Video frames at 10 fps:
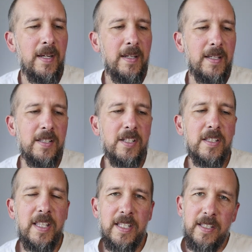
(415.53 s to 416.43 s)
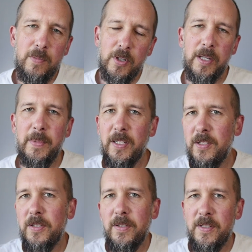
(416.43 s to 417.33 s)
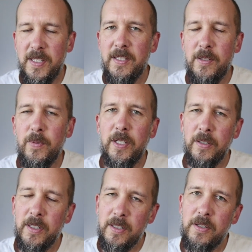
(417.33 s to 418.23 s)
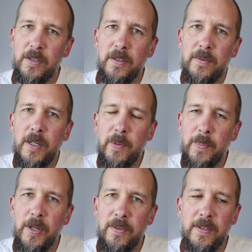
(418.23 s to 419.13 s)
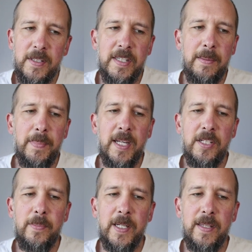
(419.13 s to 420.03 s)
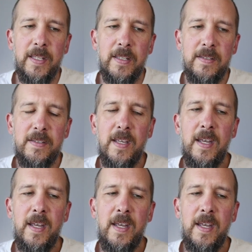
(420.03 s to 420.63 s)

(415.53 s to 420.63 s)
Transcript: It's just, this is what I'm going to do, this is what you're going to do. Are we both on the same page about this?